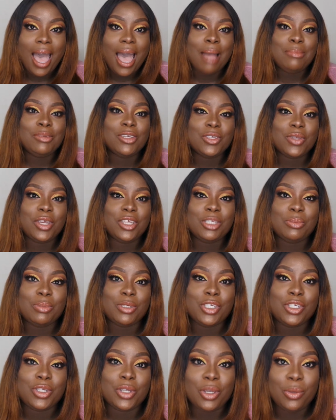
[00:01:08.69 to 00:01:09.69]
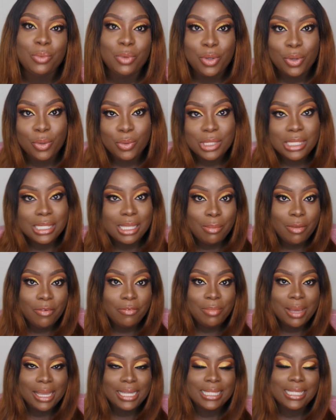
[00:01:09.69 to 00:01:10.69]
I'm just going to be showing you some
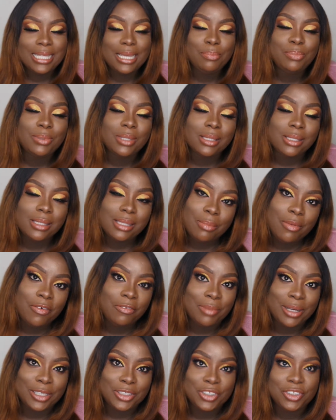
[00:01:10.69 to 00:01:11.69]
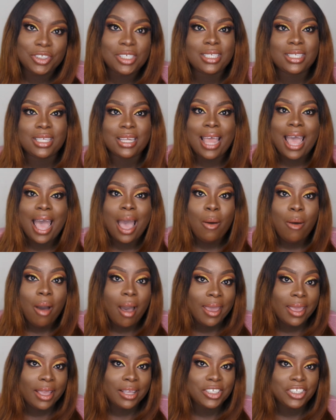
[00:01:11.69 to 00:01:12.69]
of my tips and some of my tricks on how
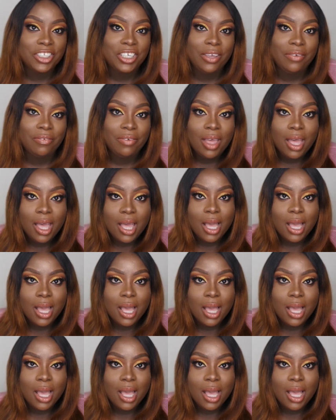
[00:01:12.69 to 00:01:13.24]
I achieve